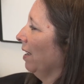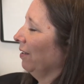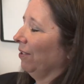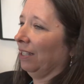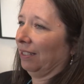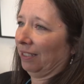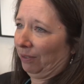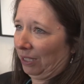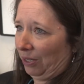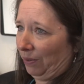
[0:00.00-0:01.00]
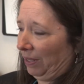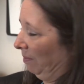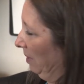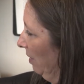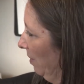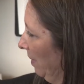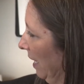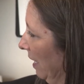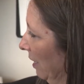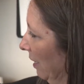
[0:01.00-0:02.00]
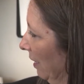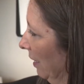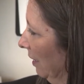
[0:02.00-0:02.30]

them and how many moms should need formula,